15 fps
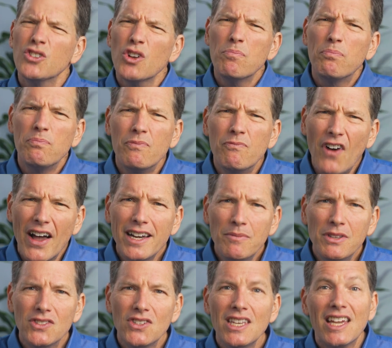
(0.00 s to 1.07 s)
So
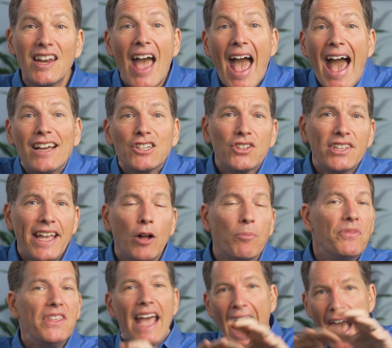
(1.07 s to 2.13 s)
vitamin C can actually
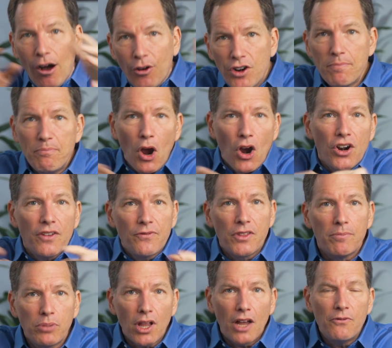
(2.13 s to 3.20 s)
help the outer part of
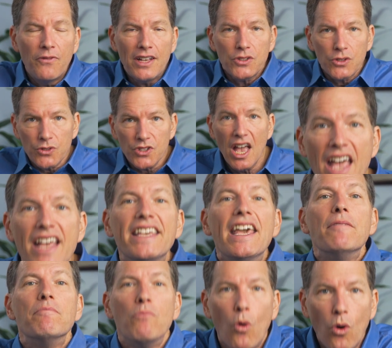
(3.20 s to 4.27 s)
the blood vessels
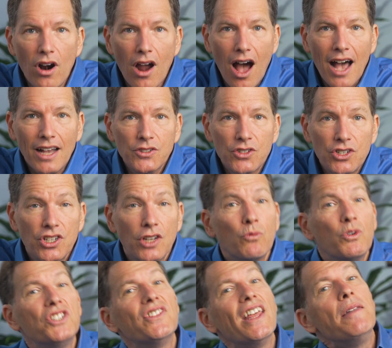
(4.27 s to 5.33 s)
get more oxygen,
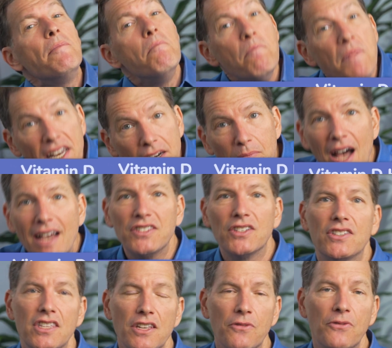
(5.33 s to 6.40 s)
which then
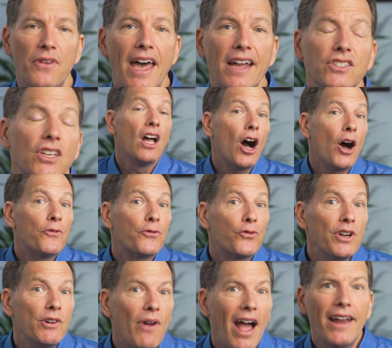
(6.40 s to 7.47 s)
minimizes the effect of
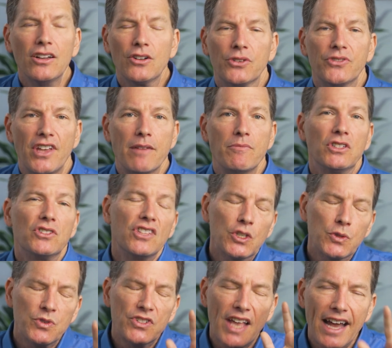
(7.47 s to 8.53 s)
free radical damage.
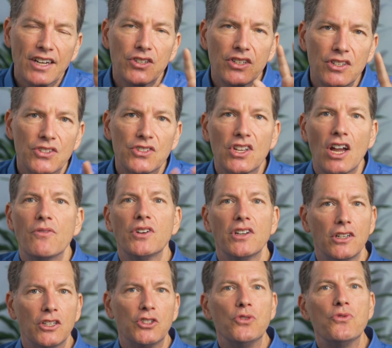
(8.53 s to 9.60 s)
This was actually discovered
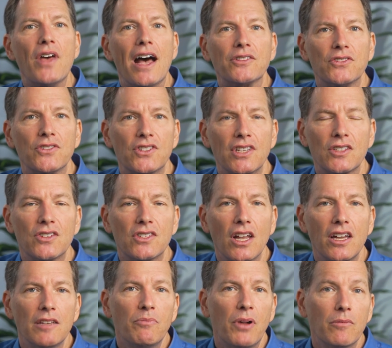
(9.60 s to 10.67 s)
in a 2006
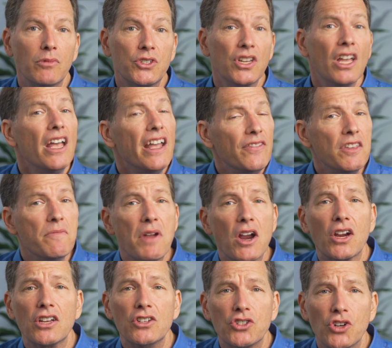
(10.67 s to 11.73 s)
study published in the
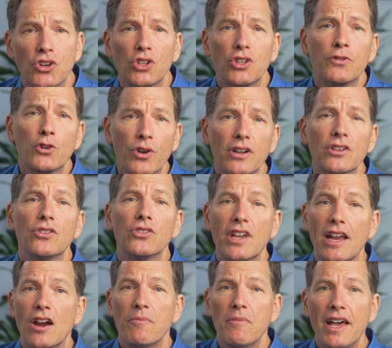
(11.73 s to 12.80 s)
American Journal of Critical
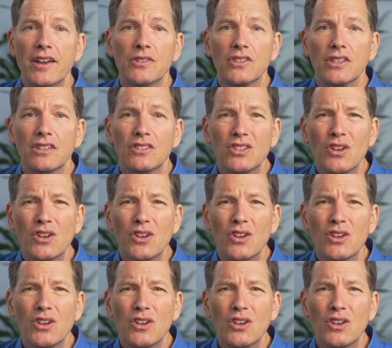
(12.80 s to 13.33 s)
Care Medicine.